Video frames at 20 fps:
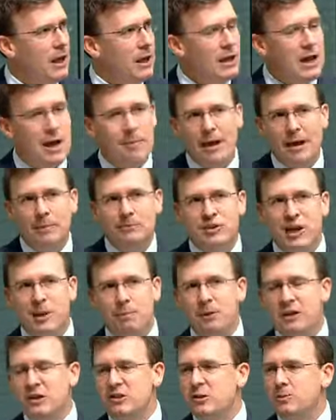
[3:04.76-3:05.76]
Now, Madam
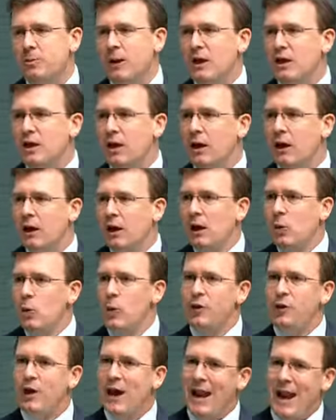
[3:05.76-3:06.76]
Deputy Speaker,
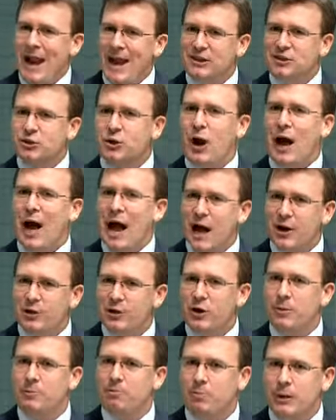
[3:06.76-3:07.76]
with that extra
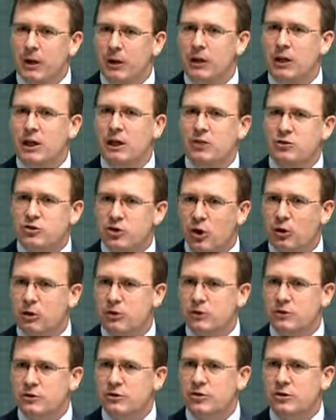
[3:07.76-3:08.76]
$100 billion,
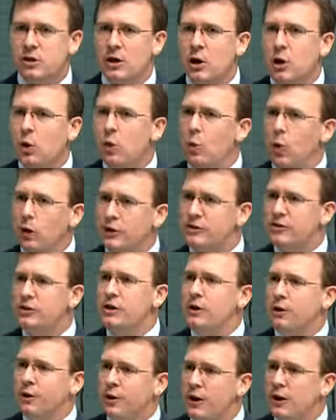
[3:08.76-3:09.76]
what do
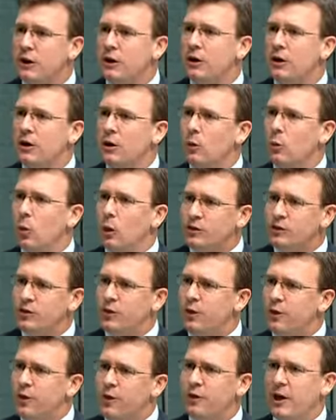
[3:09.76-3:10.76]
you think
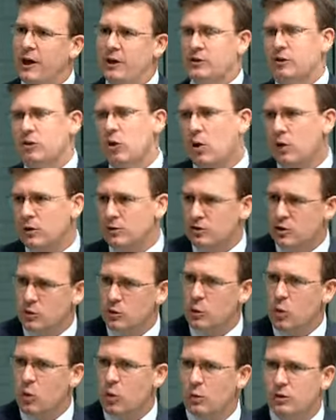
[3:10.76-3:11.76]
that has gone
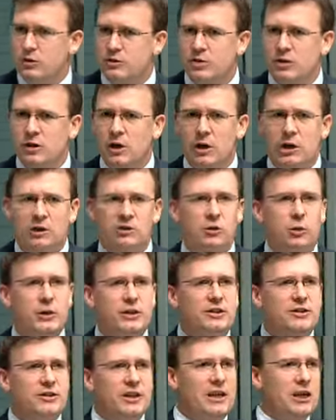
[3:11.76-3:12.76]
towards? Do we
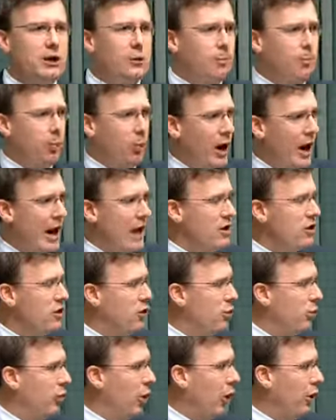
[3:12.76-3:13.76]
see brand
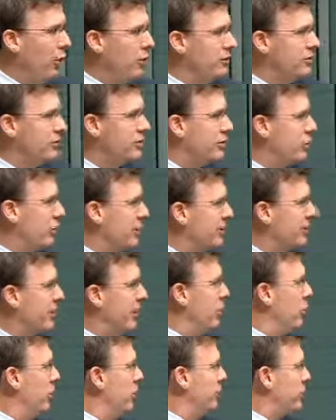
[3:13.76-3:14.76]
new roads? Do we
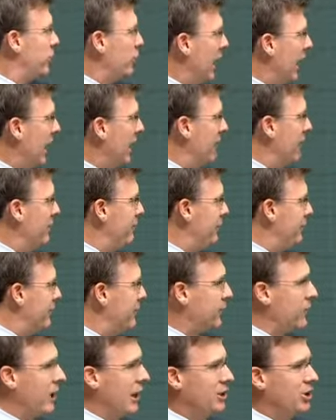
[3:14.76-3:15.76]
see all this rail
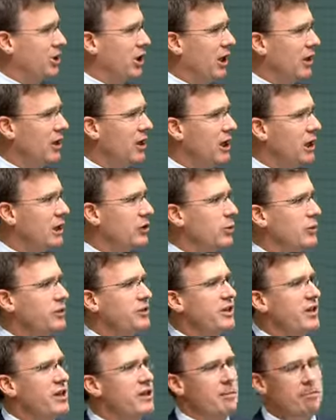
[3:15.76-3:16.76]
infrastructure? Do we
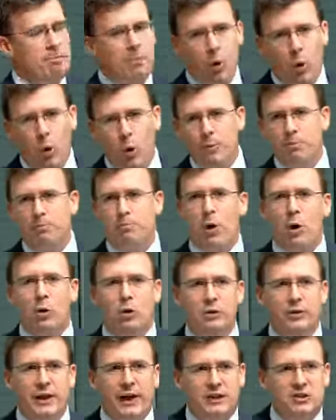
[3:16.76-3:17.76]
see the port
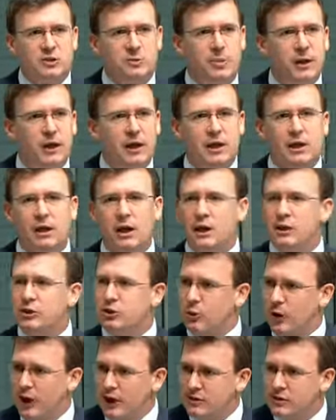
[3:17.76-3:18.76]
bottlenecks being
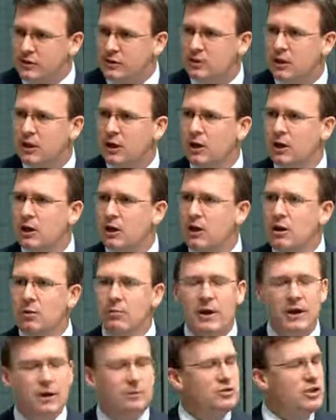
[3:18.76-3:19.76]
addressed?
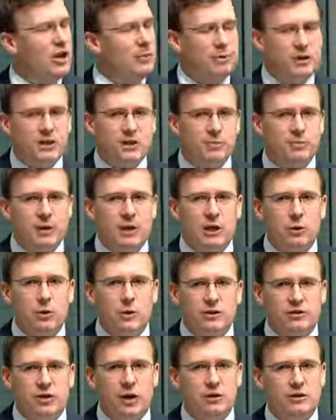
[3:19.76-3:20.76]
Madam Deputy Speaker,
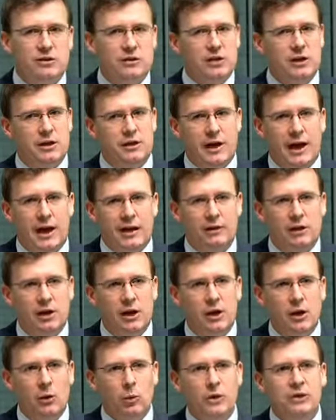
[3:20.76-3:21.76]
we don't see that.
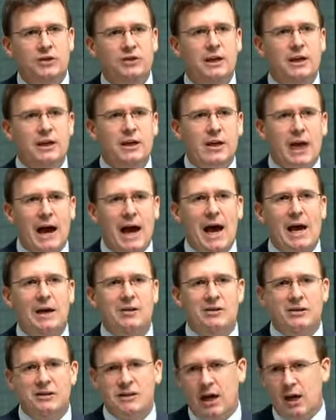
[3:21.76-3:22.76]
We see cars
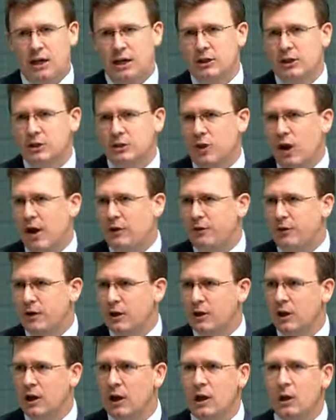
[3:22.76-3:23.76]
stuck in traffic.
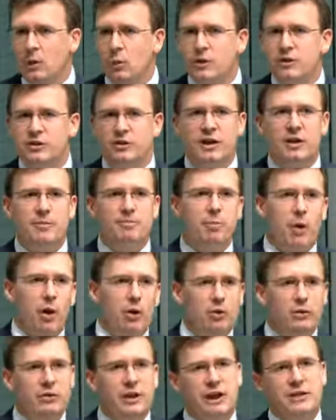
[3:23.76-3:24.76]
We see
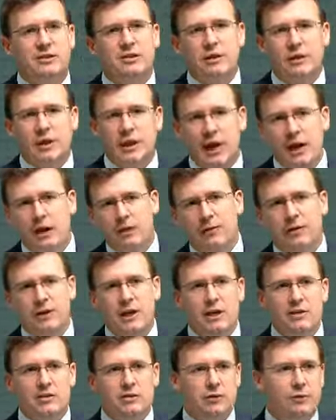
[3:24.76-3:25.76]
bottlenecks at the end of the
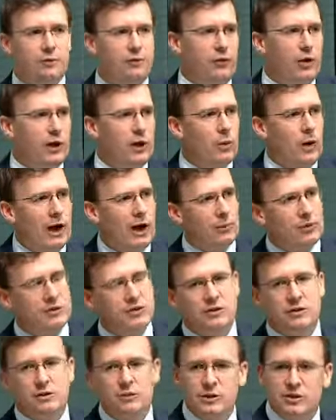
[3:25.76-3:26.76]
Eastern Freeway.
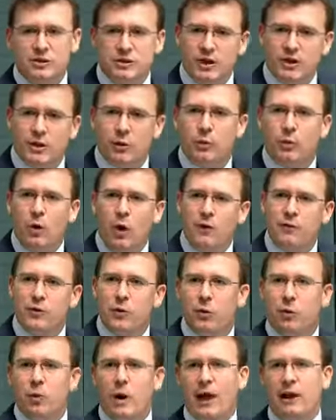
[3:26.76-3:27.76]
We see the
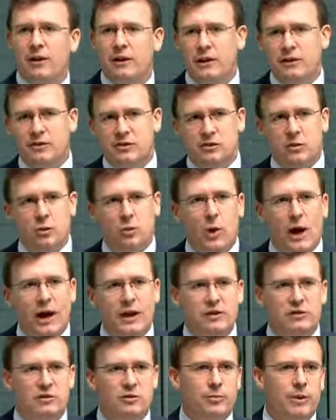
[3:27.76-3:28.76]
Rowville rail link still
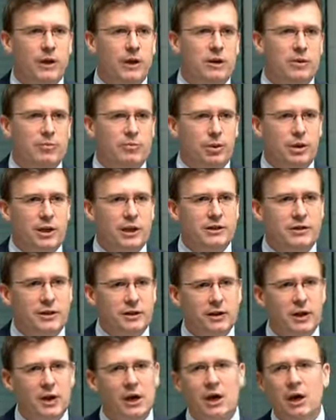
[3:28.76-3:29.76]
waiting to be completed.
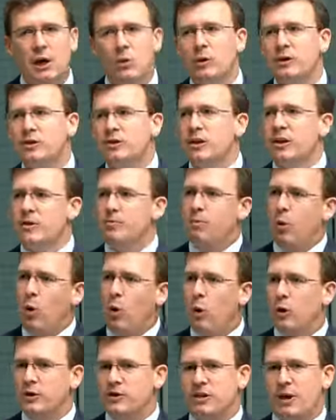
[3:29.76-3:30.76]
We see
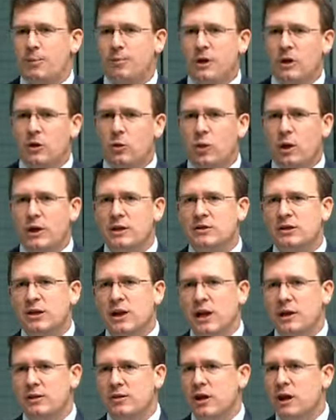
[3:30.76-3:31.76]
ports up in
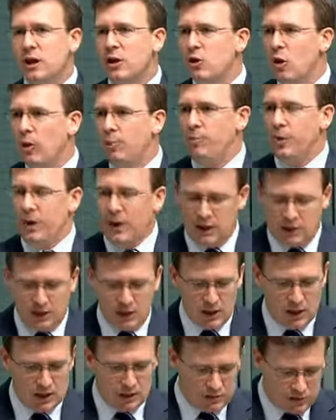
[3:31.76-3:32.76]
Queensland not being
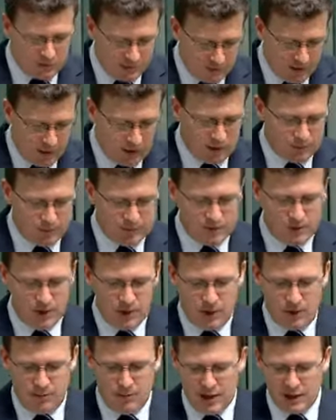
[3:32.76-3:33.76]
developed,
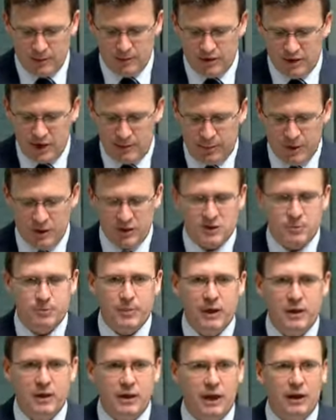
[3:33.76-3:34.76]
Madam Deputy
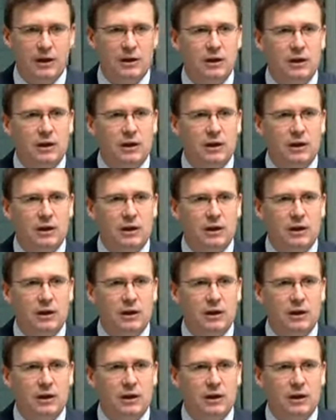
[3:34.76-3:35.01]
Speaker.